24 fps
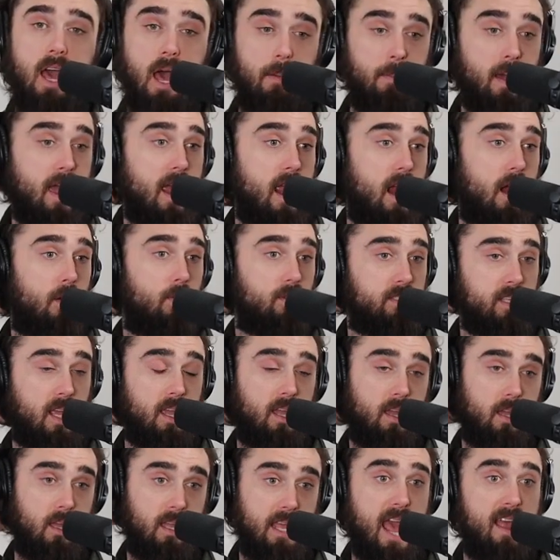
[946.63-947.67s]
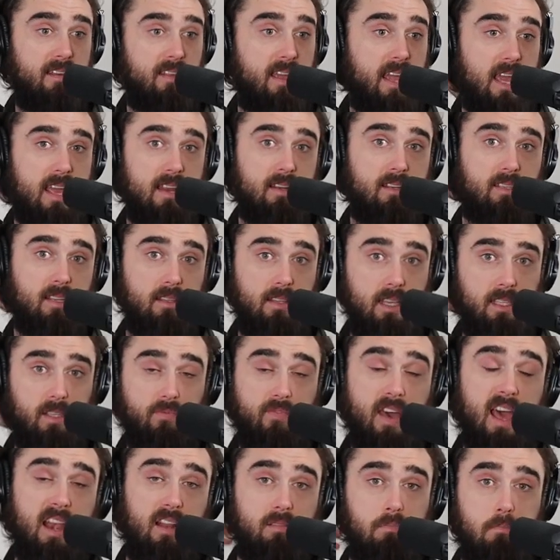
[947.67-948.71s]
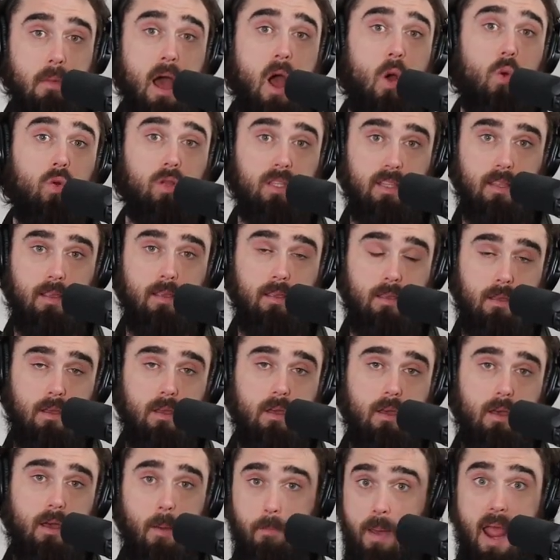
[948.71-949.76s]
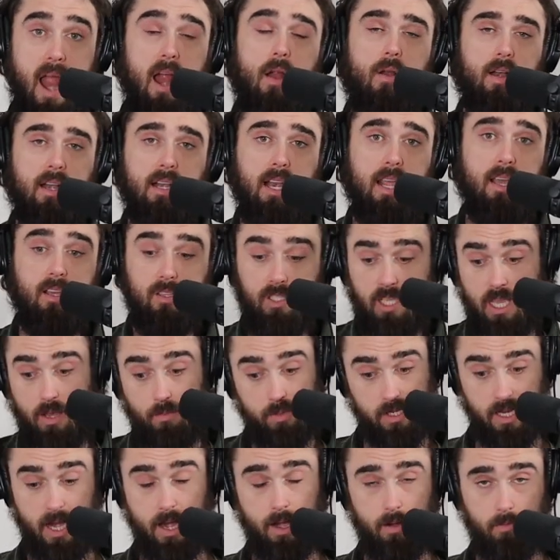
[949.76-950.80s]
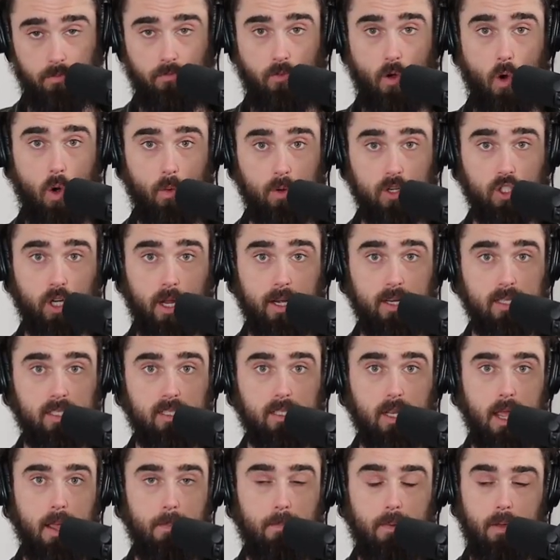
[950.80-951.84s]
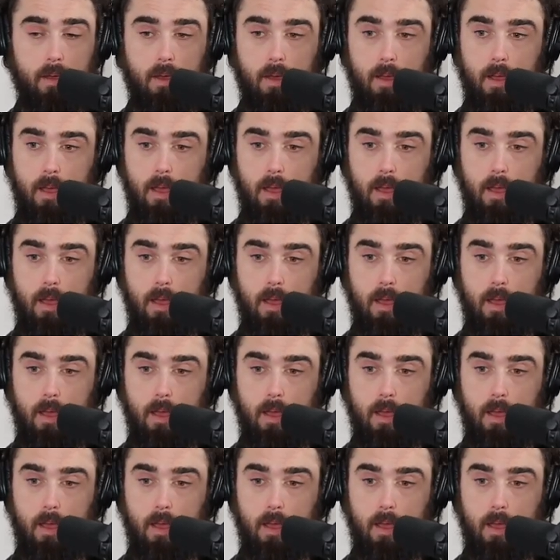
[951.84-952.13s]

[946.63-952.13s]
And my hair was like getting into this fella's mouth, apparently, because he was leaning forward trying to sleep.